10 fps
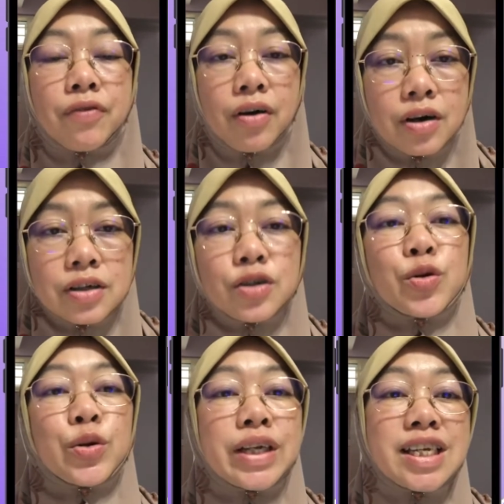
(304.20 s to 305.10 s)
for
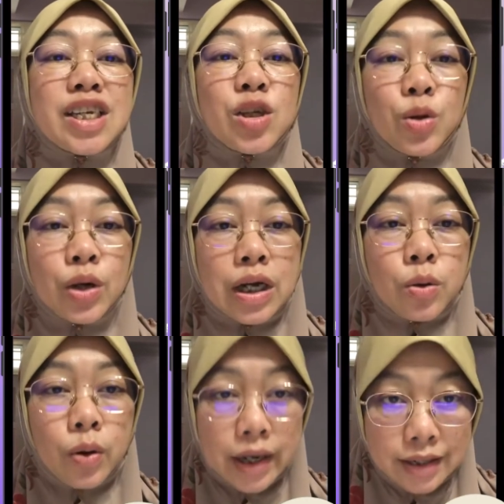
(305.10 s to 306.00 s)
students to
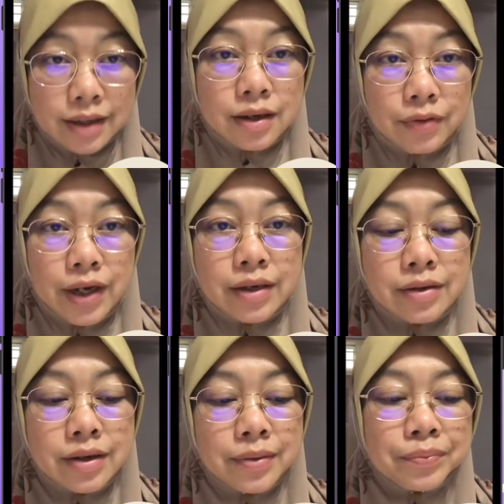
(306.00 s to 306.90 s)
acquire
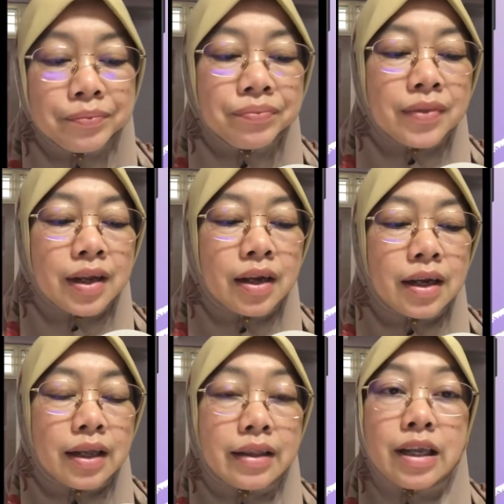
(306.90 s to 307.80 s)
it.
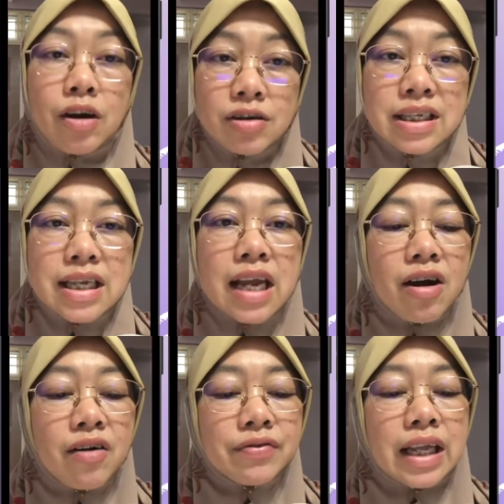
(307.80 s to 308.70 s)
The onset
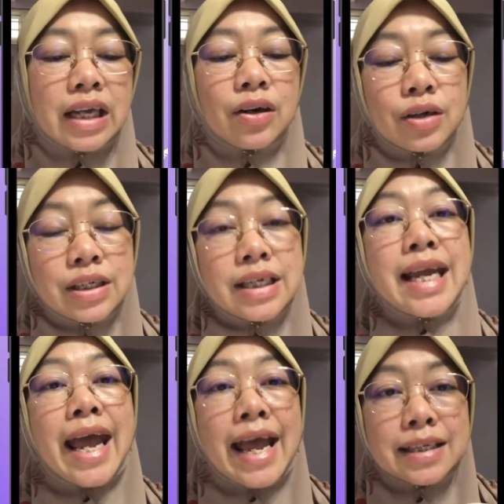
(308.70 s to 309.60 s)
of
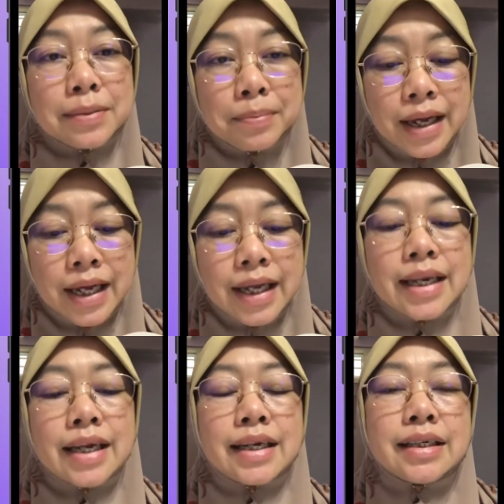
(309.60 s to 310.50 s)
technology has made
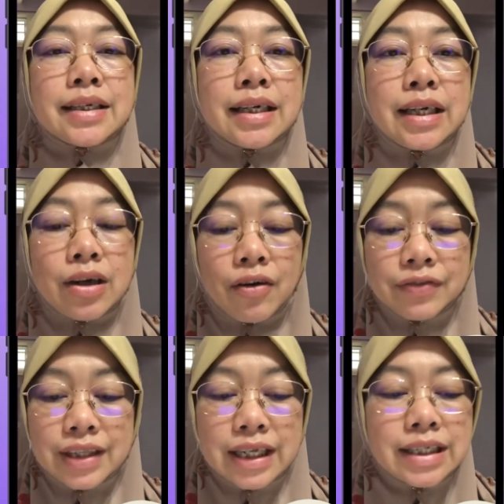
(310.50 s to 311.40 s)
the journey of
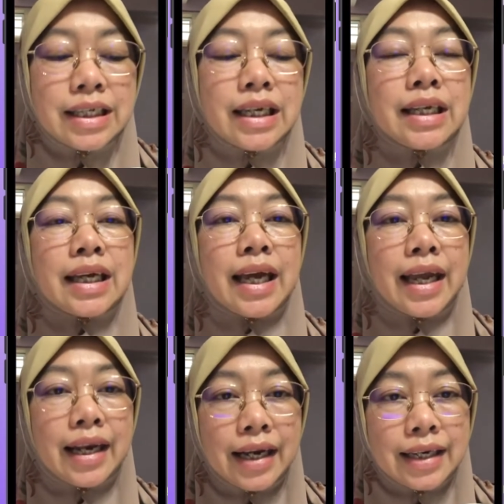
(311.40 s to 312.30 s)
teaching
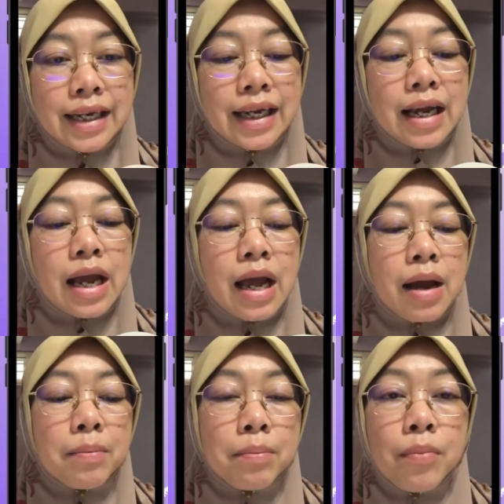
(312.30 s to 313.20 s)
and learning
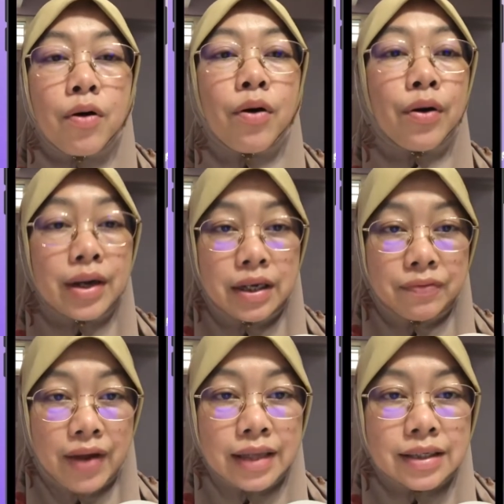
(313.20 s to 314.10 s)
more
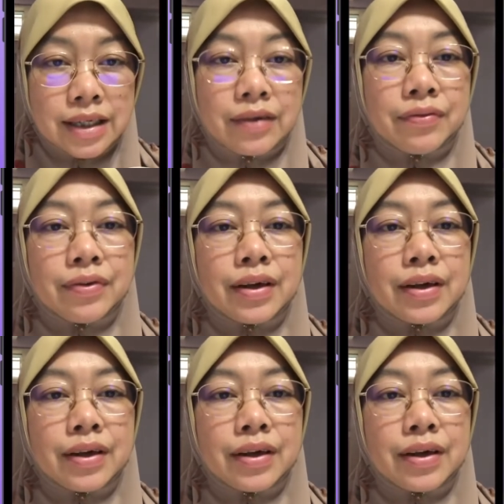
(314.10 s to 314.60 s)
effective.